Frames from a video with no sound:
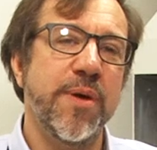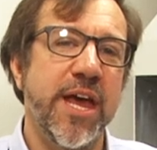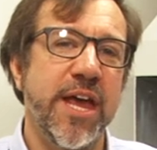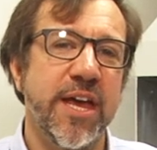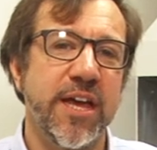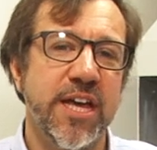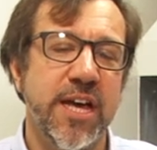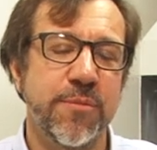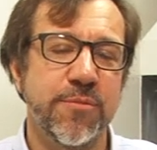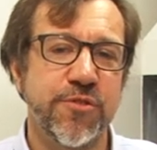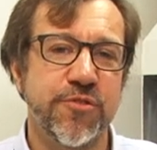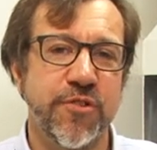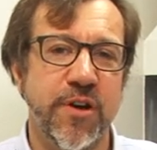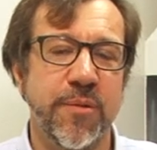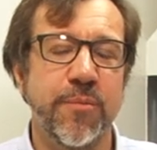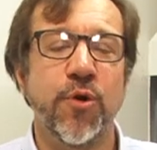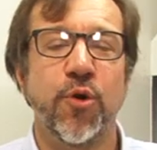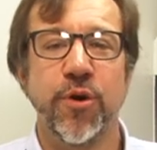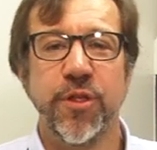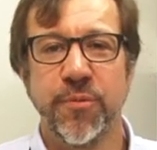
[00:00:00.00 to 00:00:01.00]
paint comes
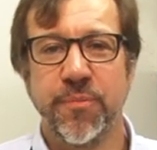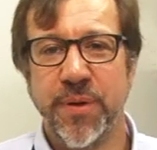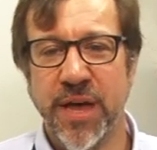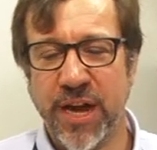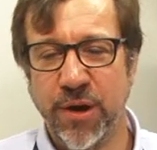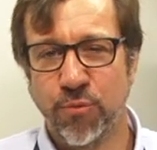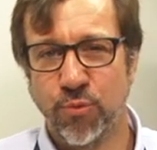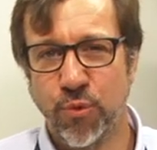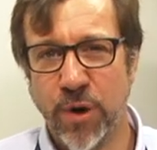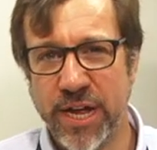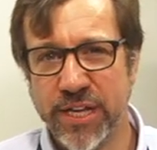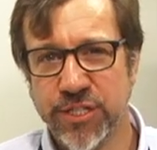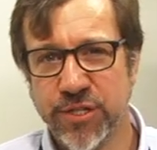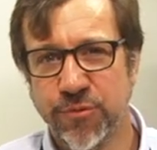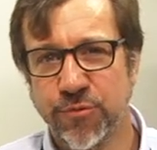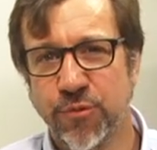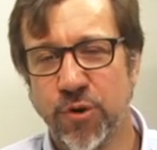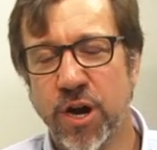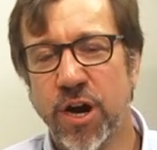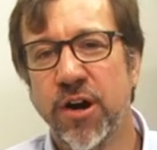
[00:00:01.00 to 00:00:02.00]
from, or the paint
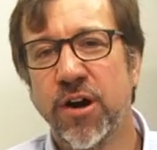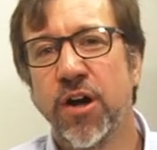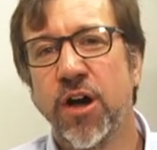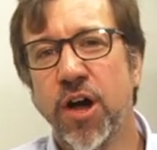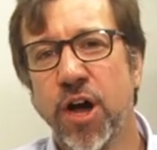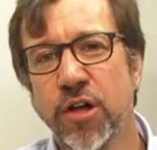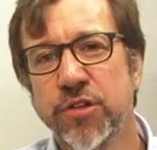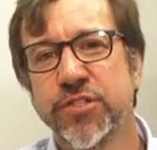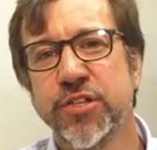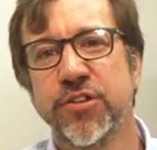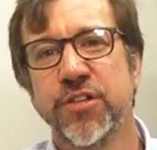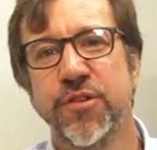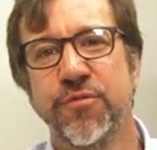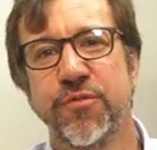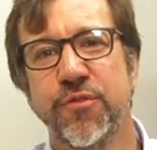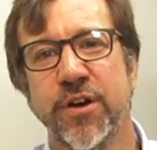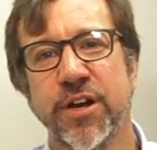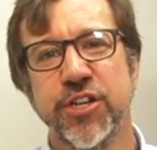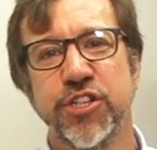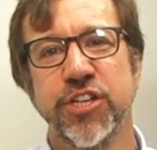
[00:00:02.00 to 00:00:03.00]
reservoir, also
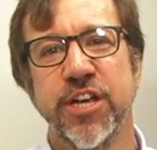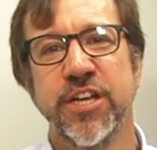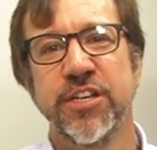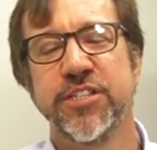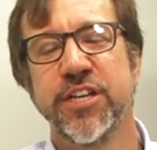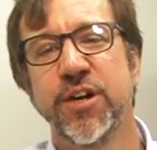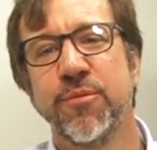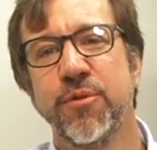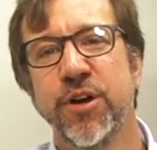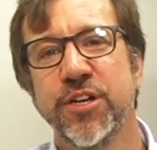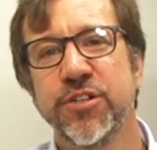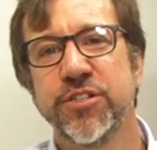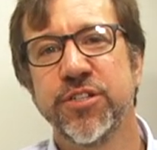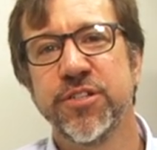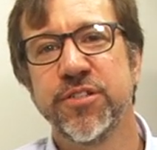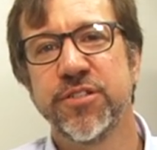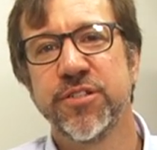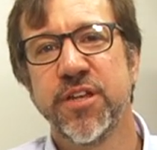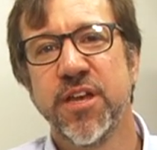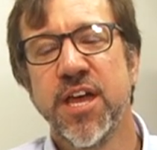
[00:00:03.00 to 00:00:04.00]
differentiates
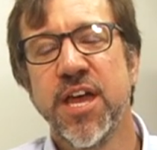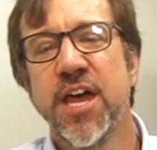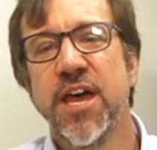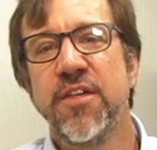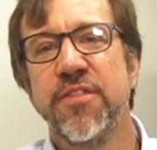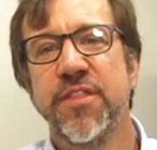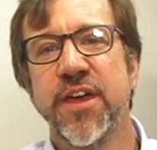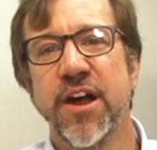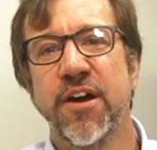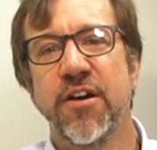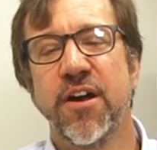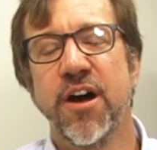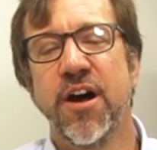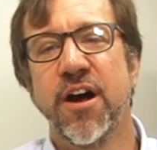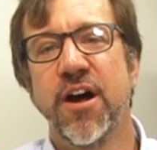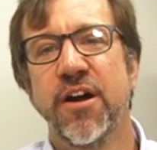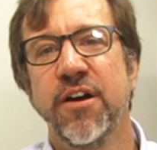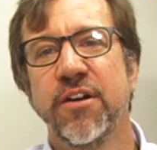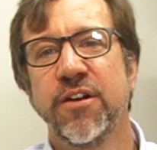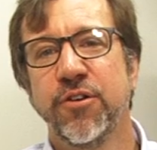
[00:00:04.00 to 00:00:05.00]
airbrushes. There
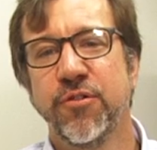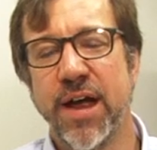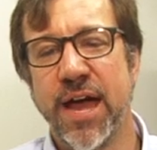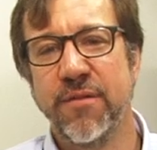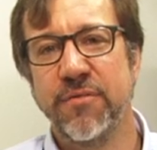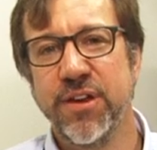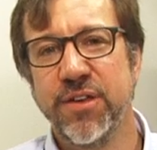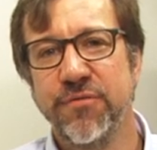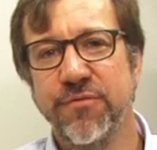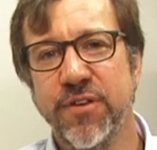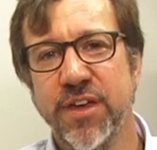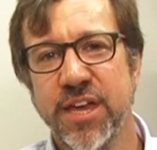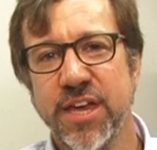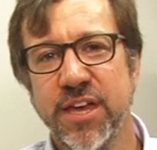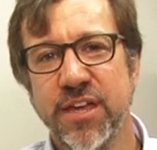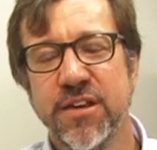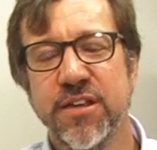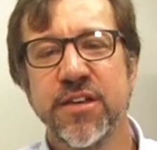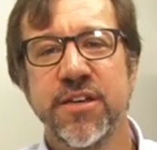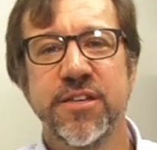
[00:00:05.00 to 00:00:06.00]
are gravity
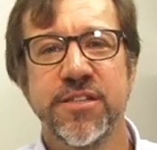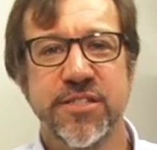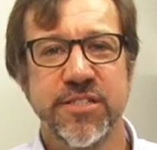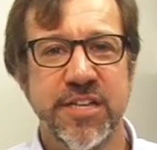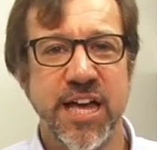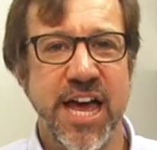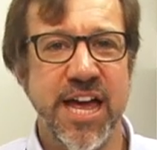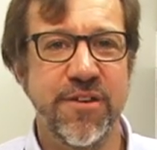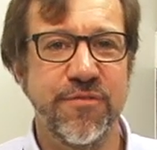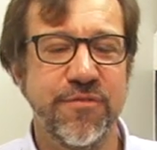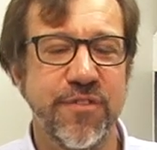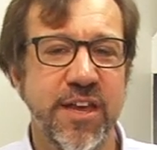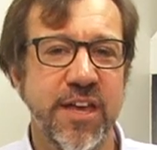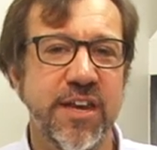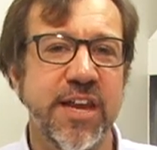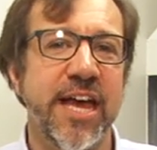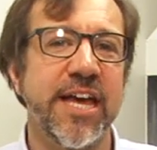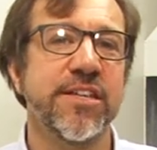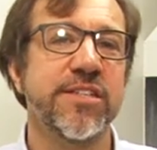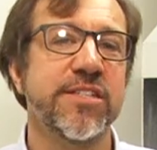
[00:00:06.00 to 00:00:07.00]
feed, side
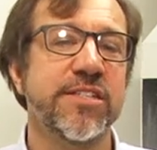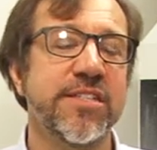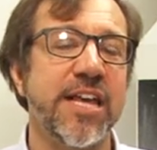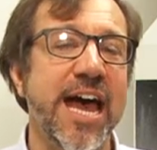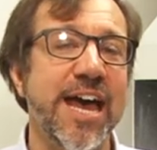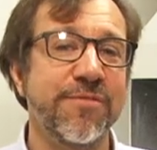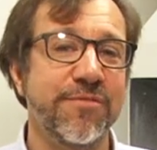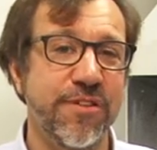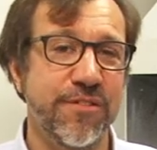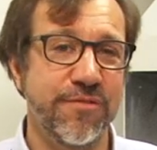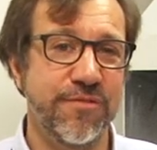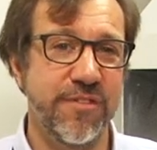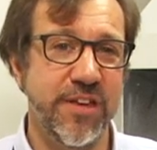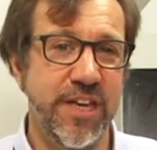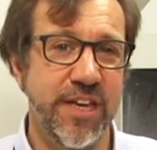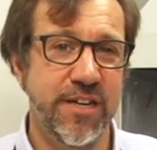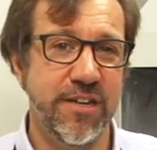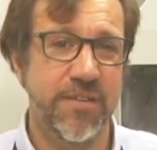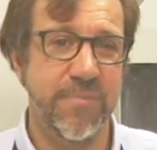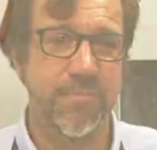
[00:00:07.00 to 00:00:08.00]
feed, and siphon
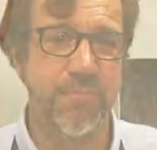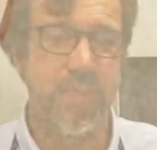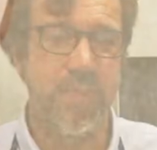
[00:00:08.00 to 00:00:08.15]
feed.